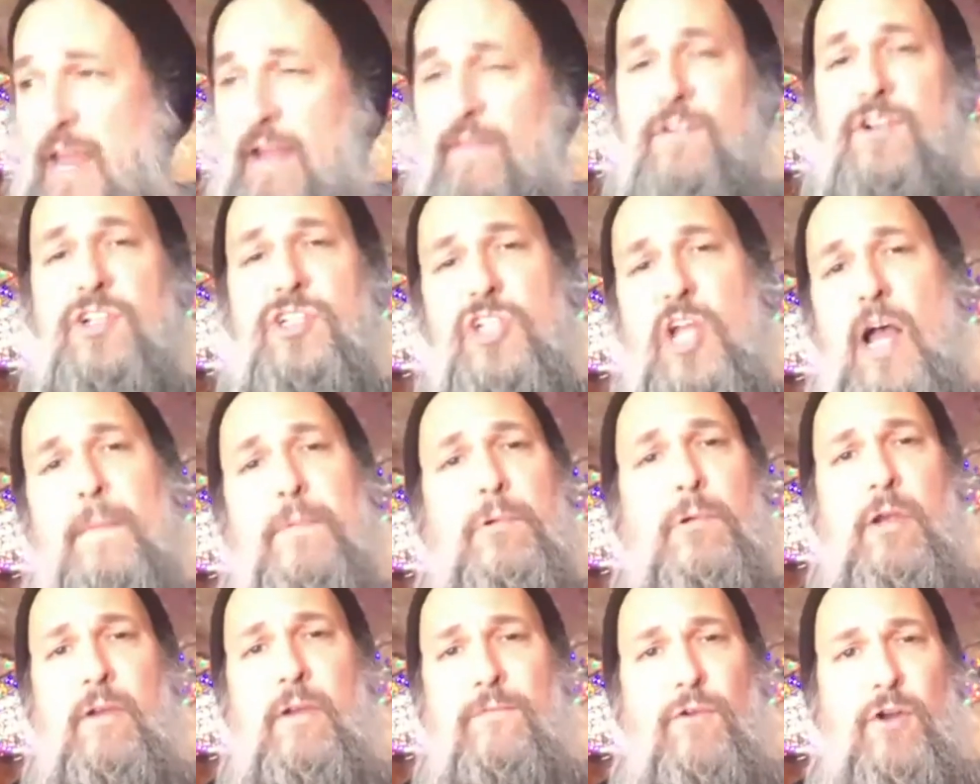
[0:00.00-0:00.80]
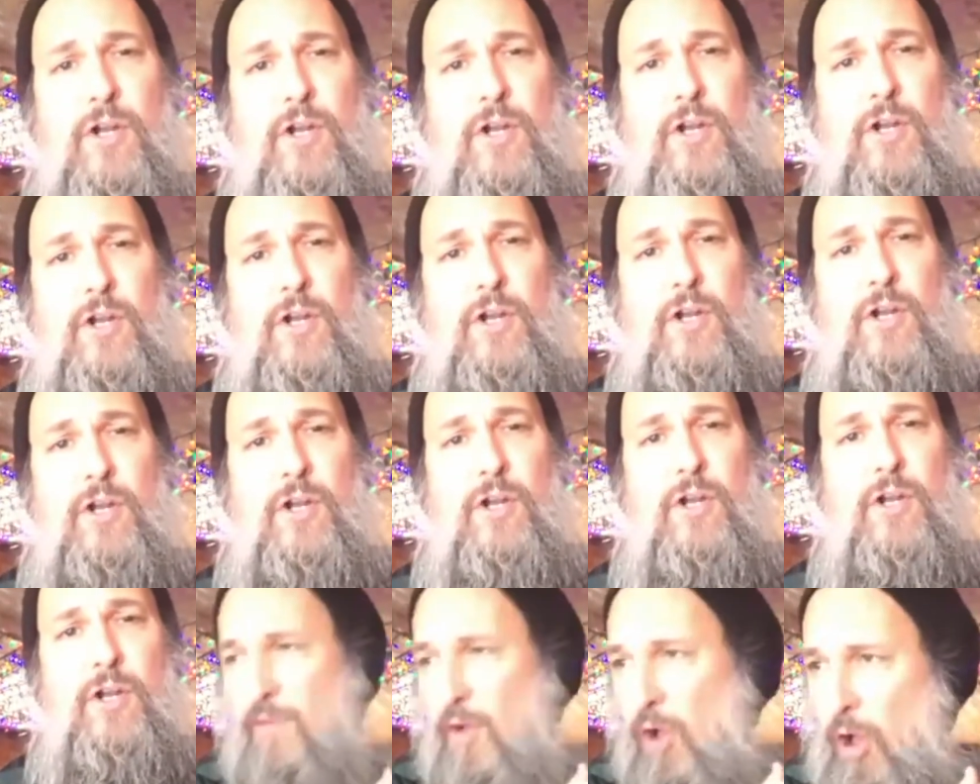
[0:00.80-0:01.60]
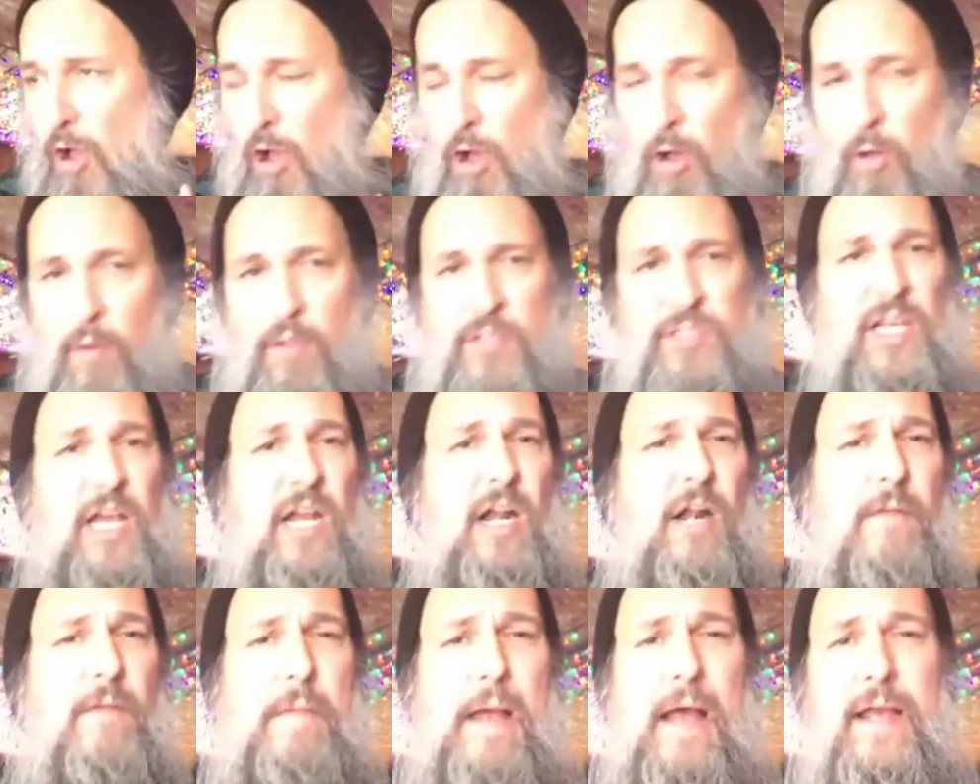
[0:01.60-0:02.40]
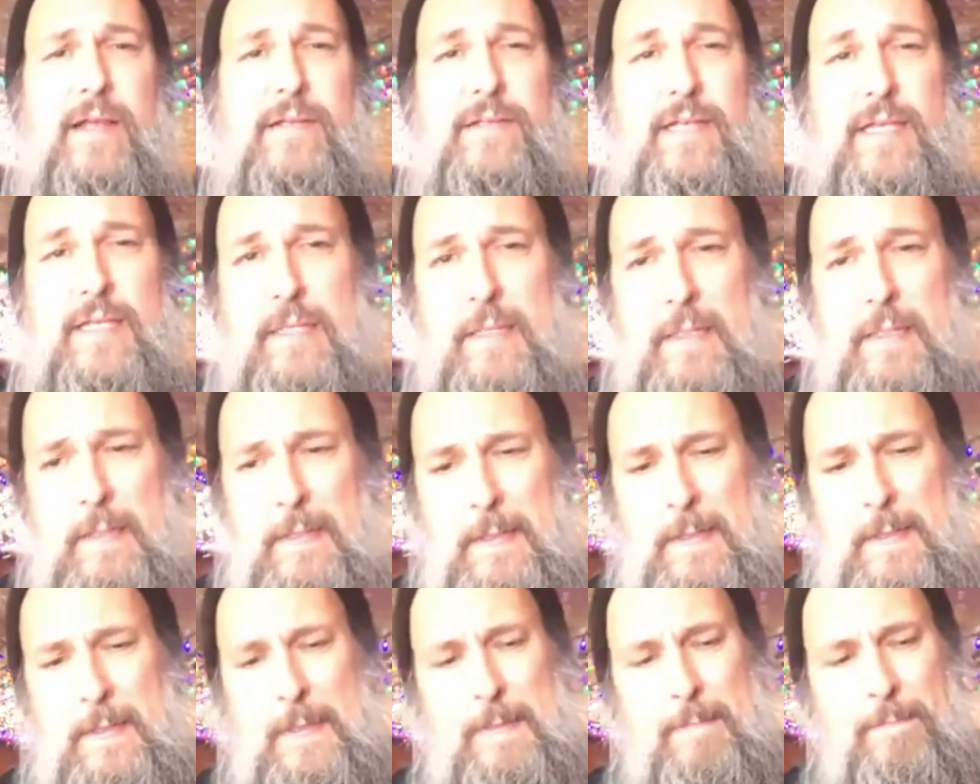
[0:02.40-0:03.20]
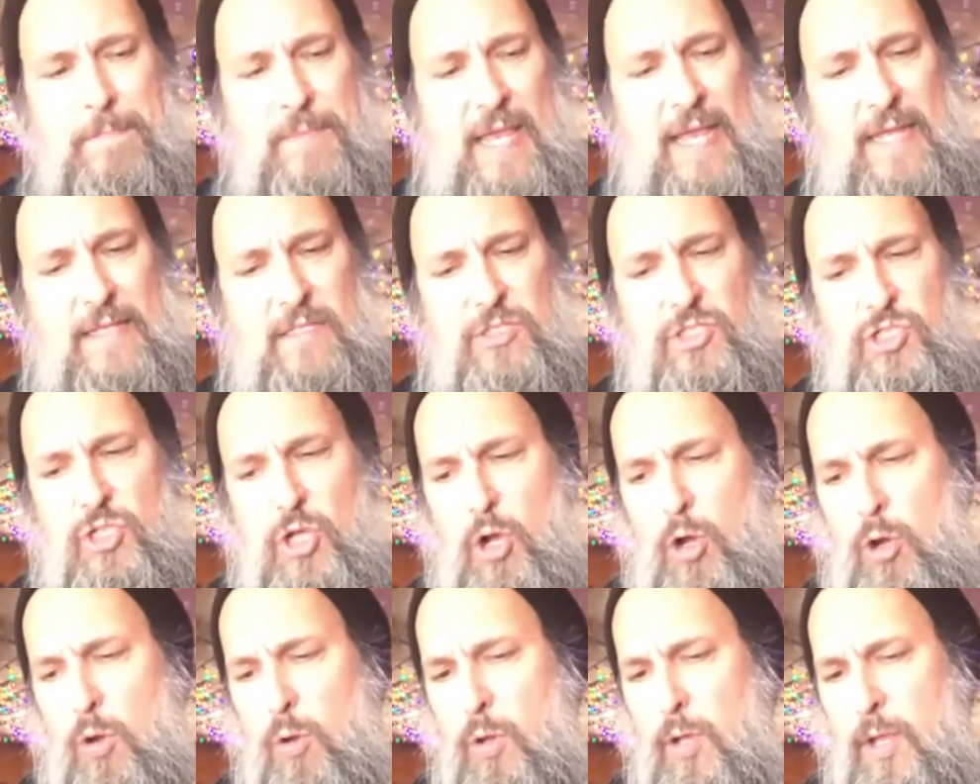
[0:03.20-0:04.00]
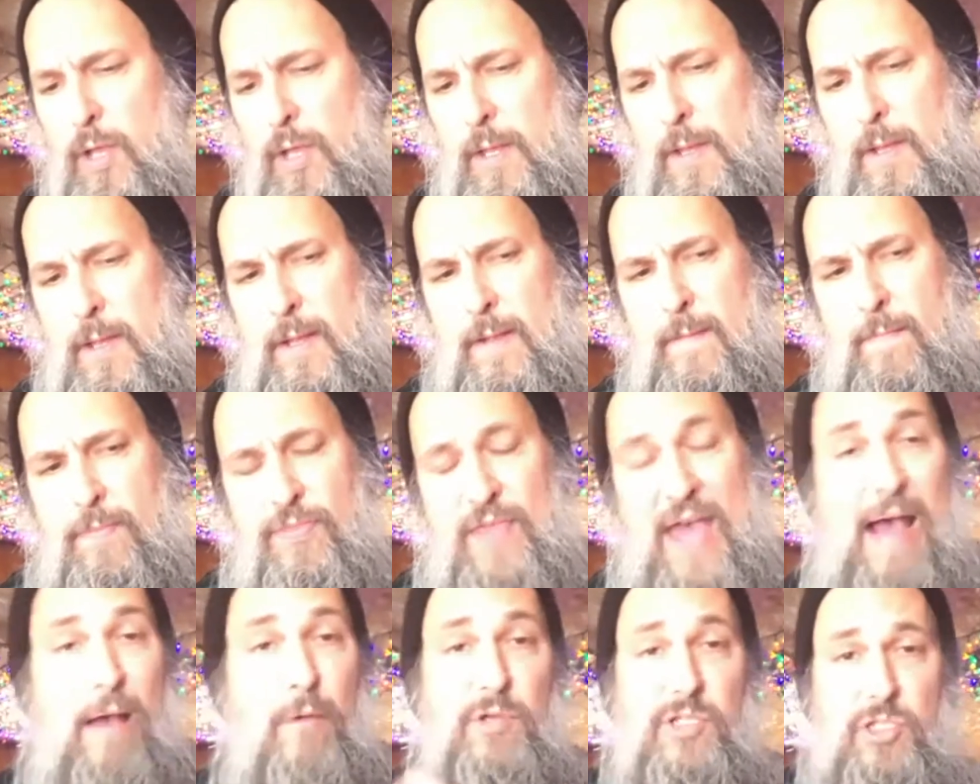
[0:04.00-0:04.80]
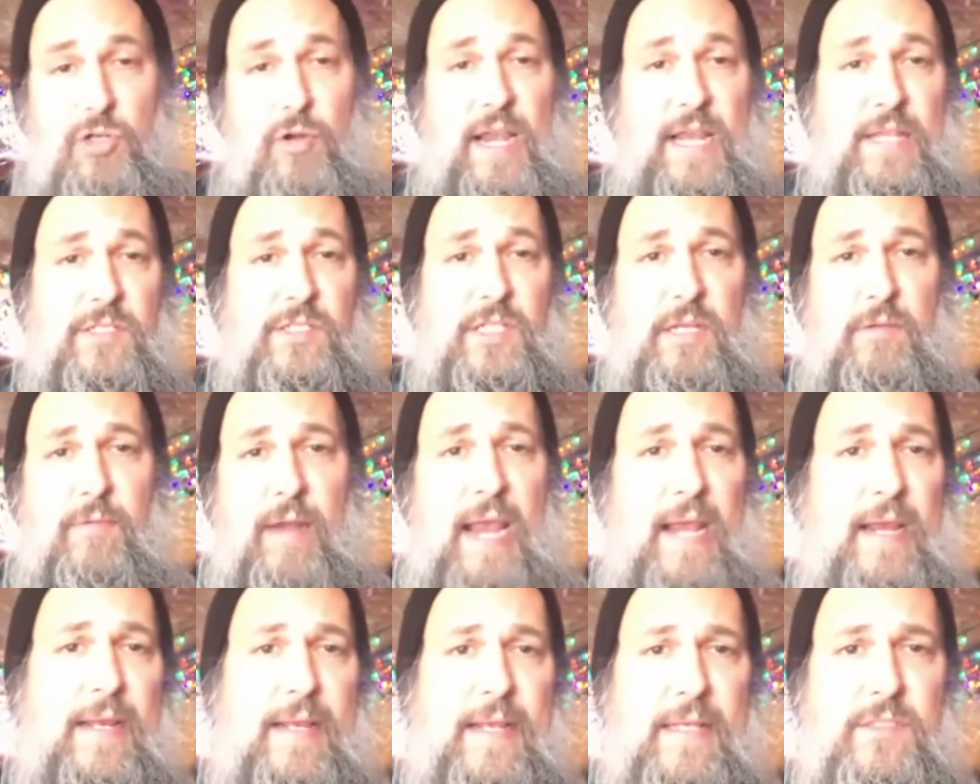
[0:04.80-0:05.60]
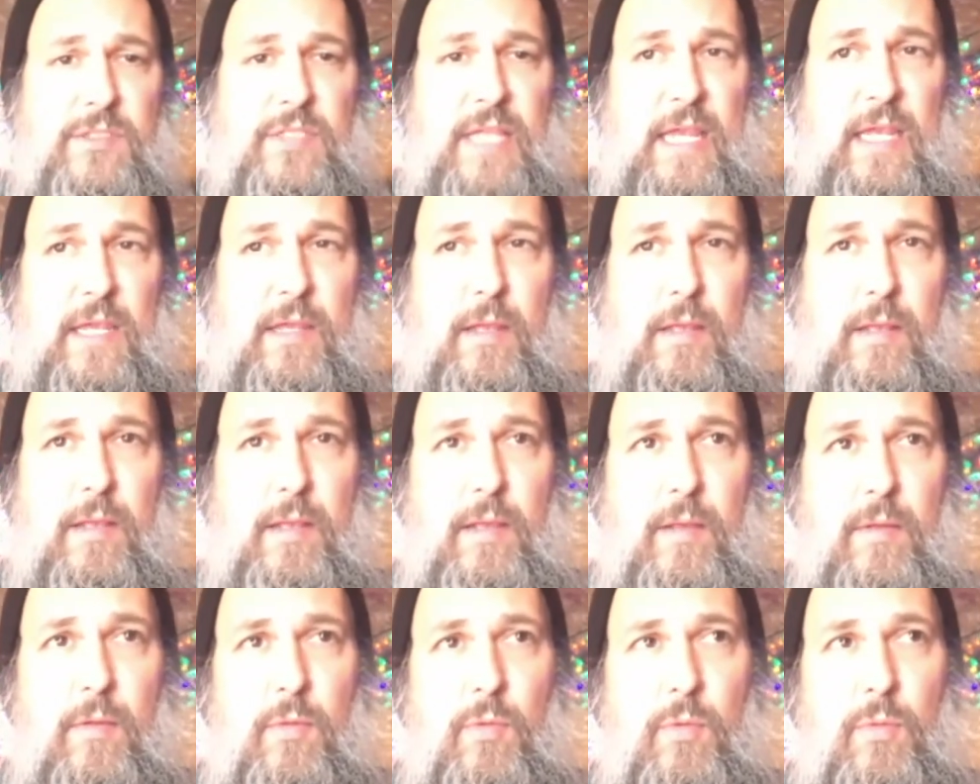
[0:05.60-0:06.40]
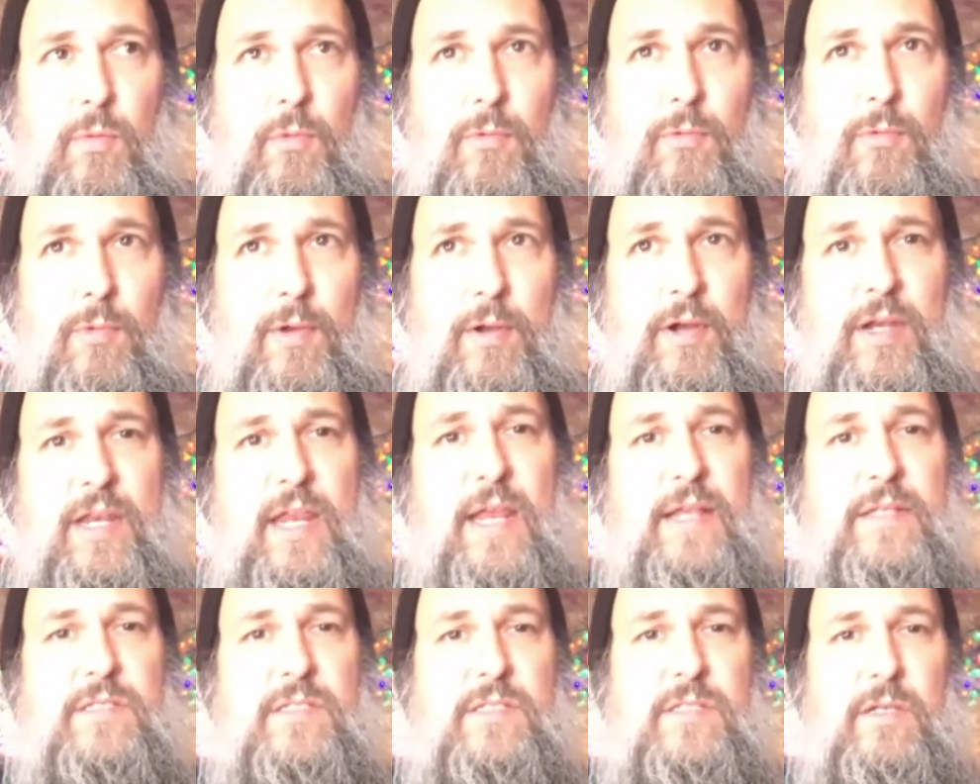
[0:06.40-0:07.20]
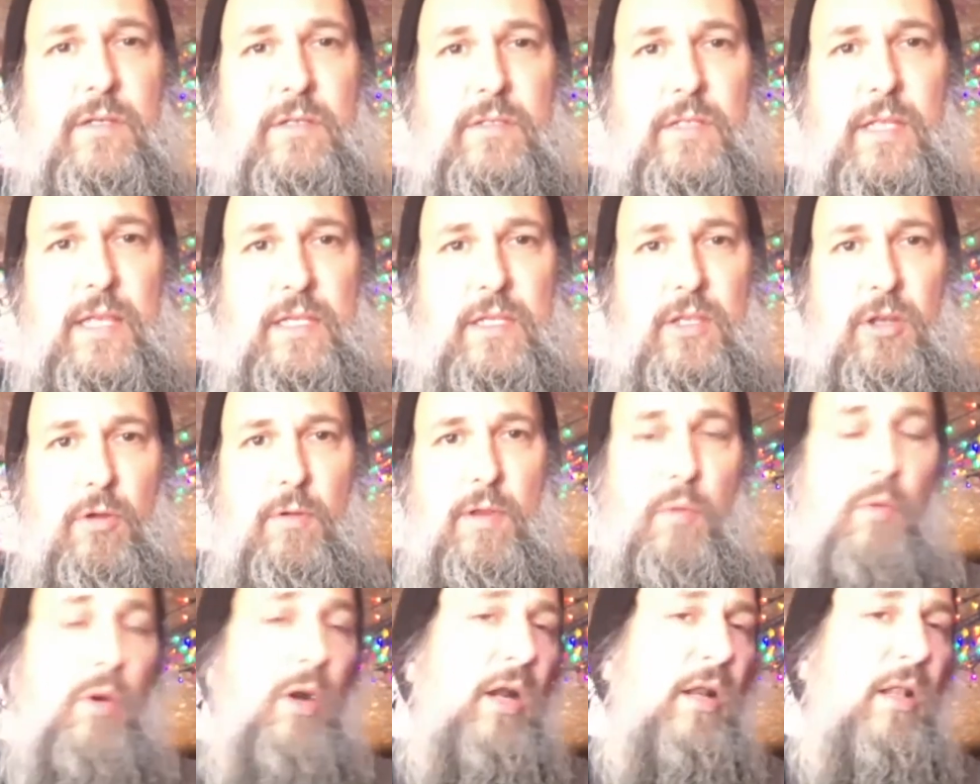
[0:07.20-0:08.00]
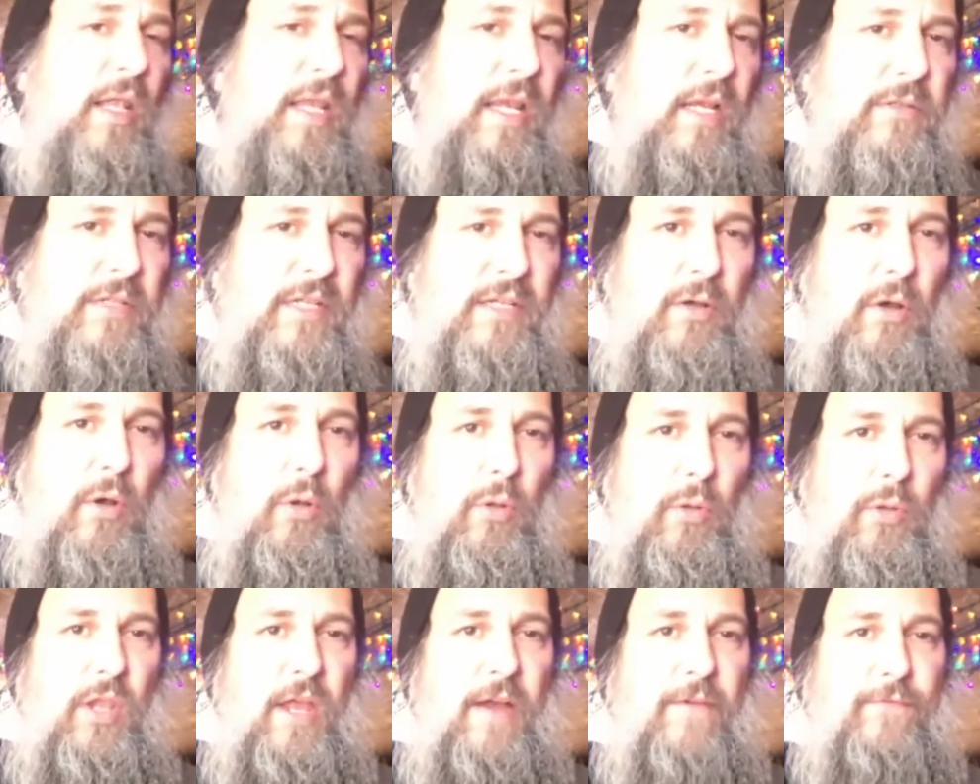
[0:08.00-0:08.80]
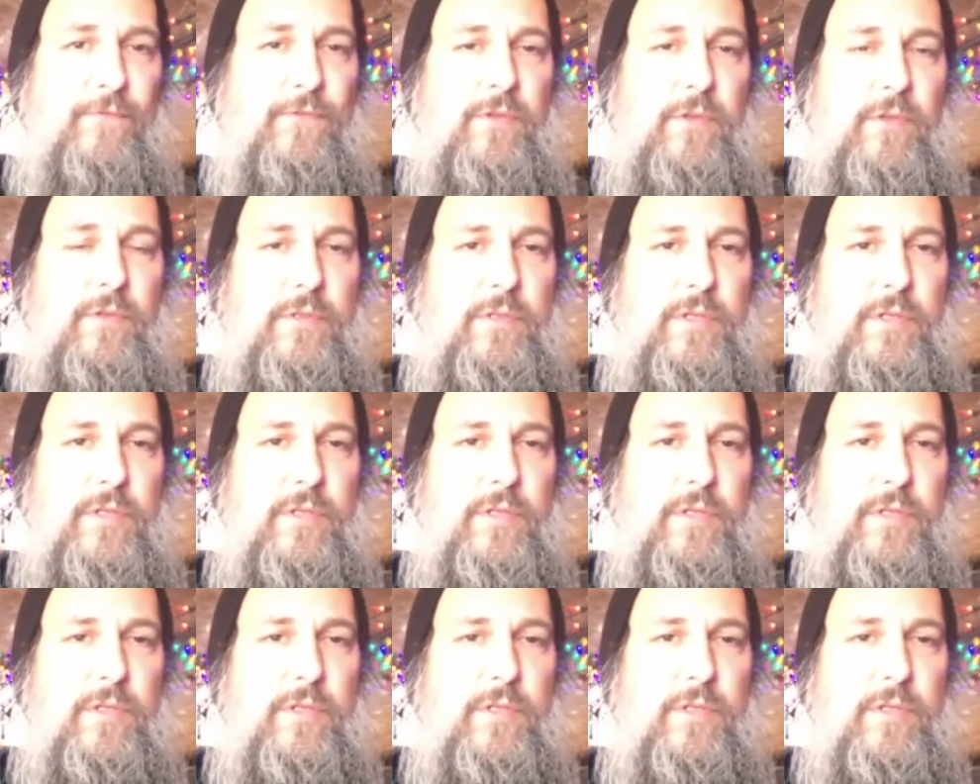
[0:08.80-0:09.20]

stopped rooting for us. Burlington sort of always had our back, like, and so that was crazy, right? Because like we were kids still. Like, we weren't legally old enough to